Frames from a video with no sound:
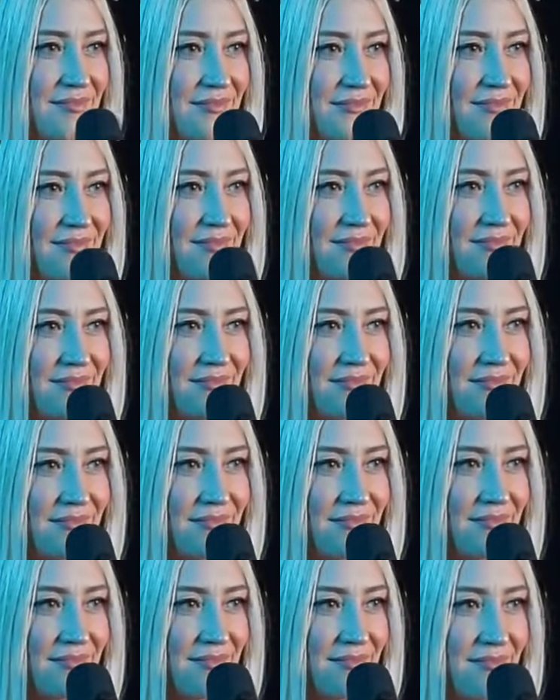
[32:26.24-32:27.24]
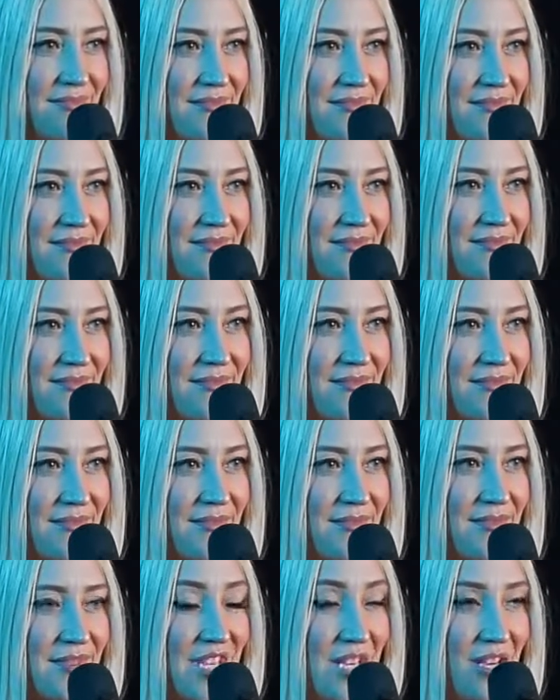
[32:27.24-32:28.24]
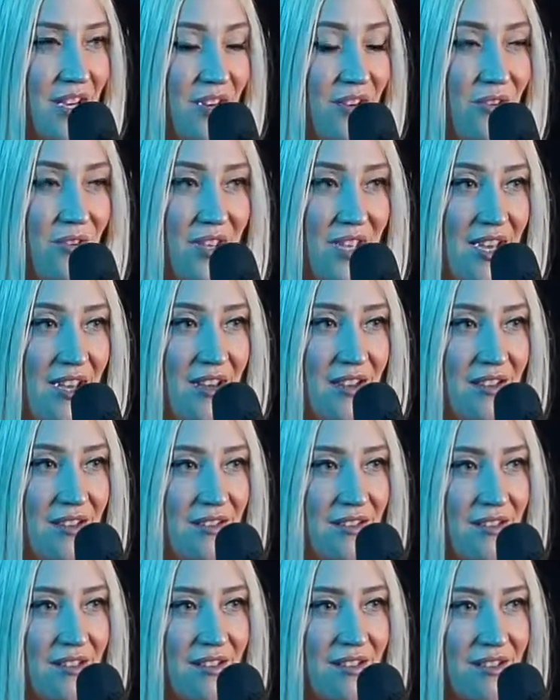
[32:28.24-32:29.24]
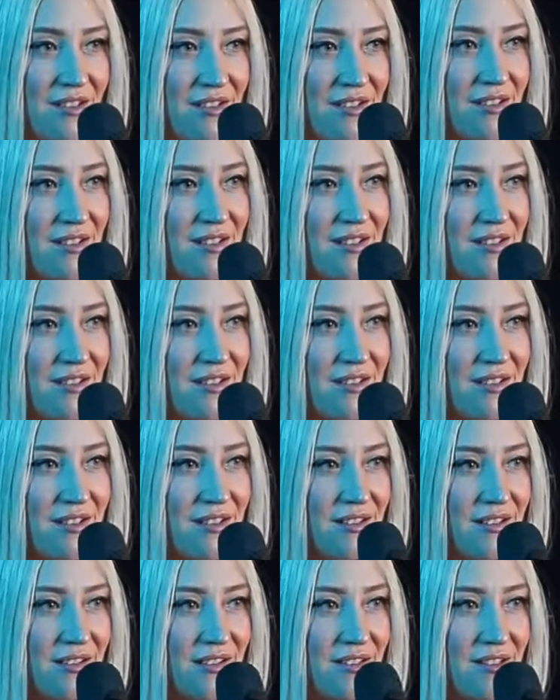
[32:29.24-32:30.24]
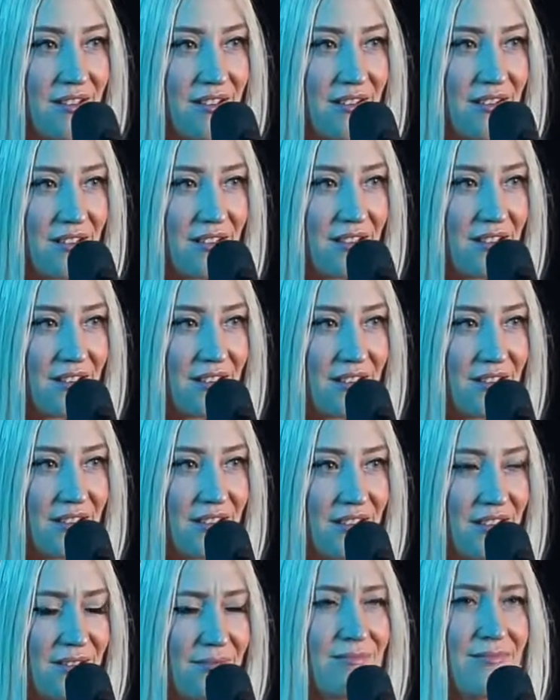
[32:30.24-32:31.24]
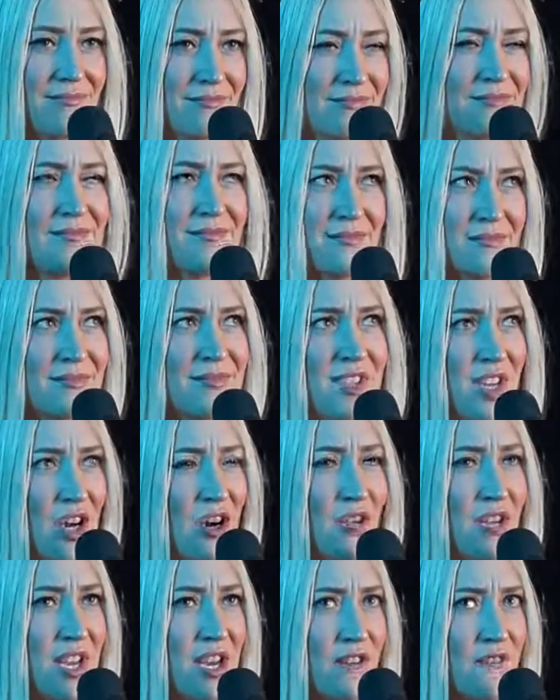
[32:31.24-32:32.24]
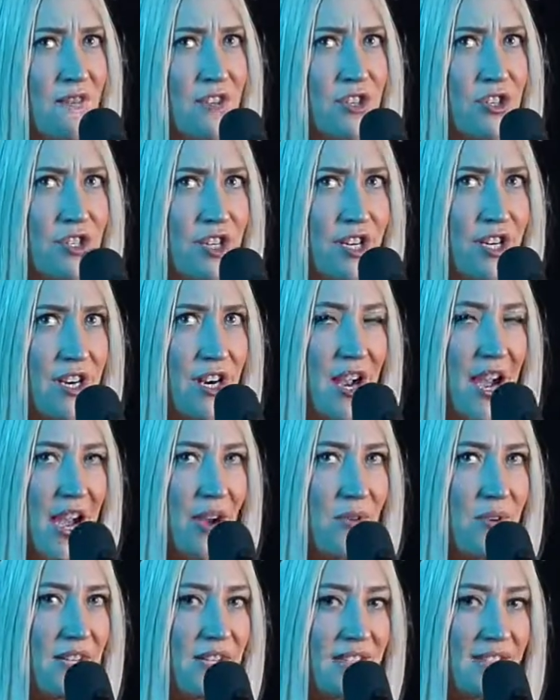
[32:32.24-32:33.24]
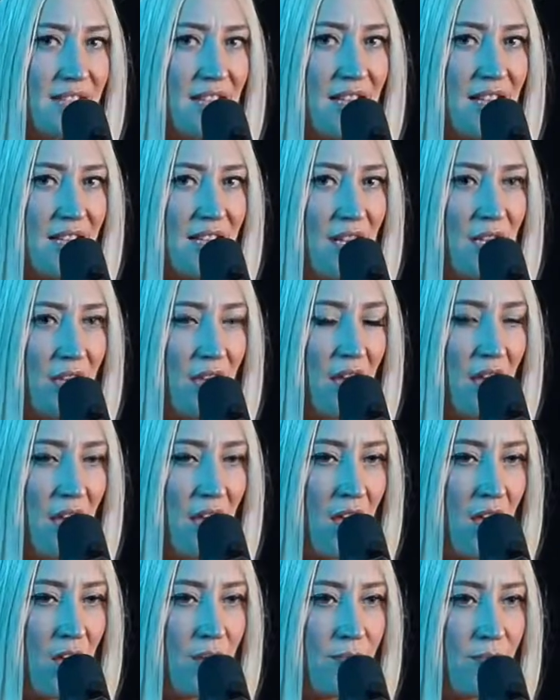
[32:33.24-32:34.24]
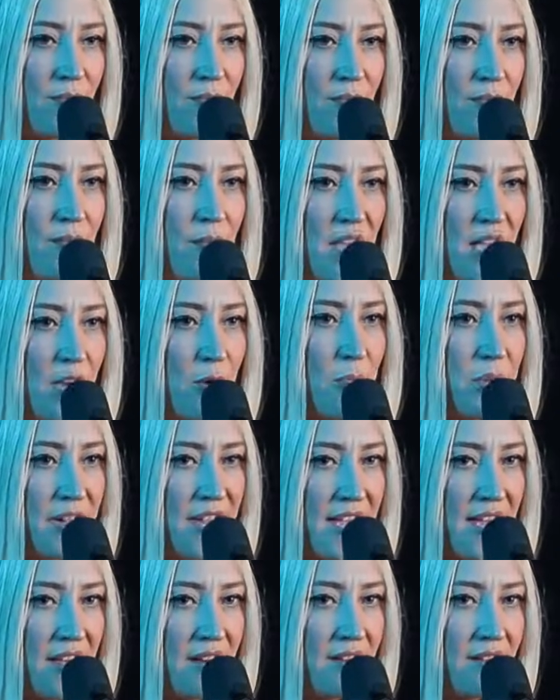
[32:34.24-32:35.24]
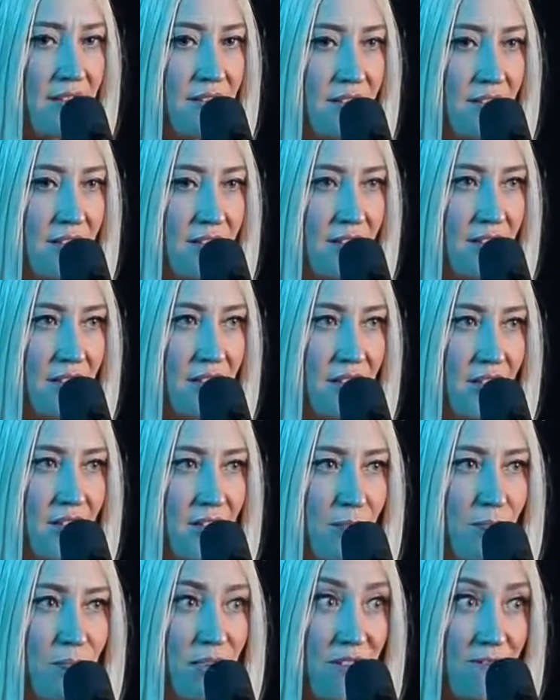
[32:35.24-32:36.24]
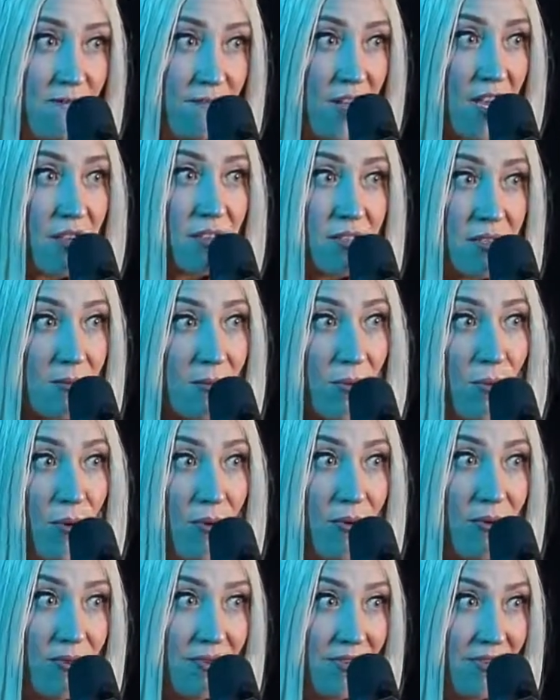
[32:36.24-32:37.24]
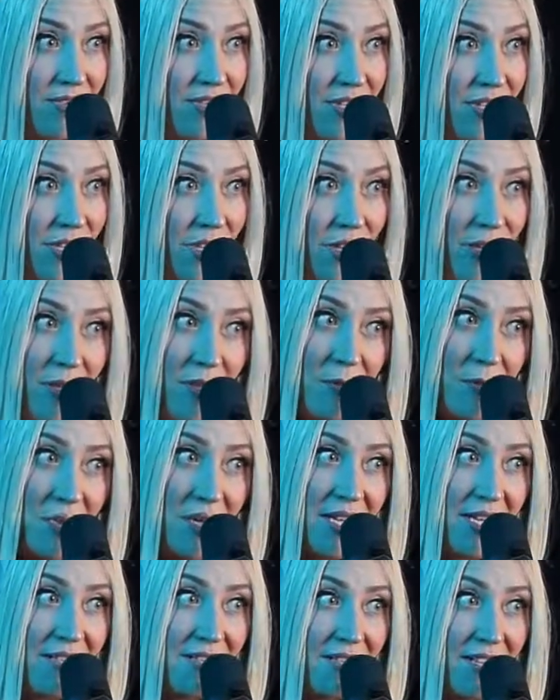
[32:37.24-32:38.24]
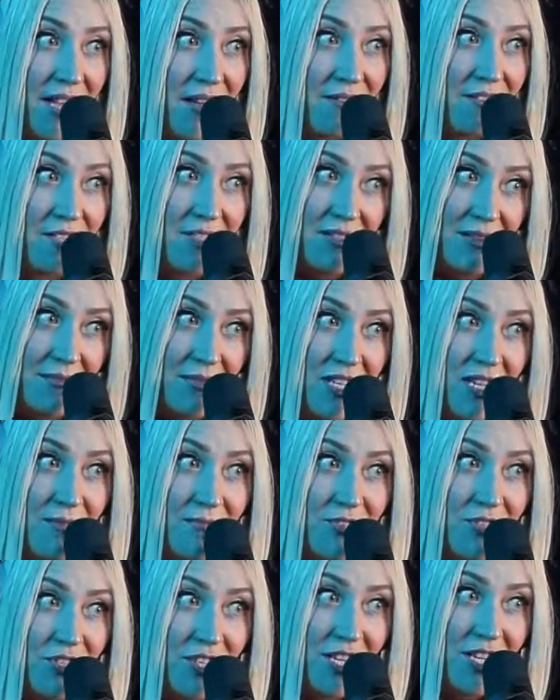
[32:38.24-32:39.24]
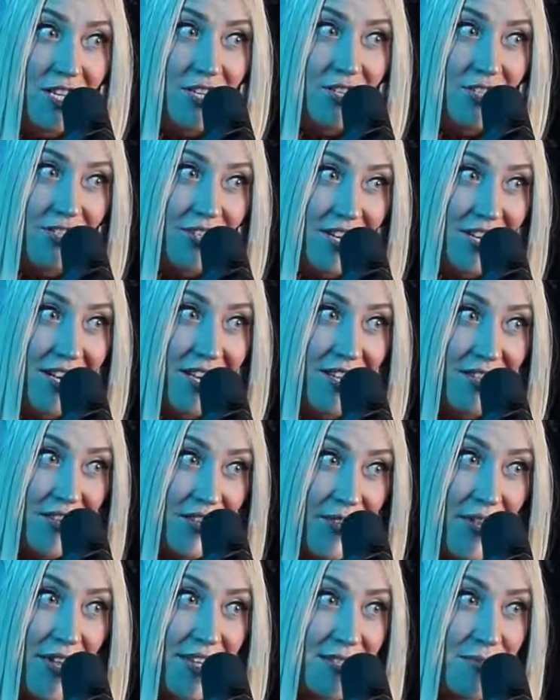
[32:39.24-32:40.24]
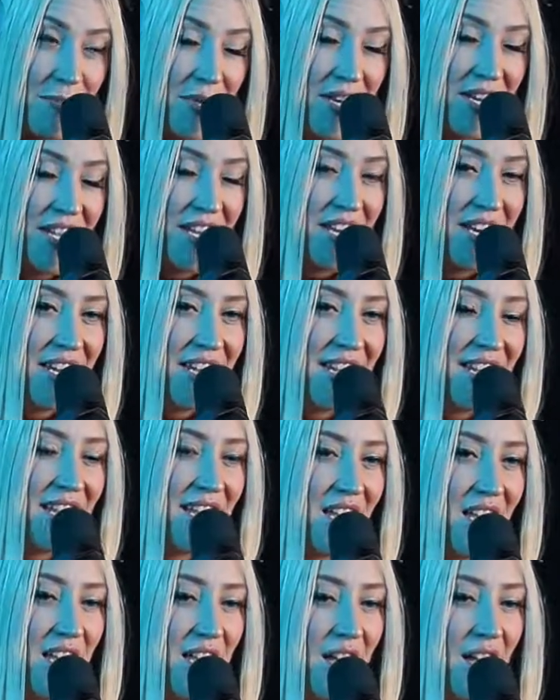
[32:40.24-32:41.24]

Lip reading: you know, do music on the road? Because it's very different from just like hanging out in your local community doing music. Oh yeah, for sure. I would say make a plan, be flexible, know that plans have to sometimes change and at the last minute. Right.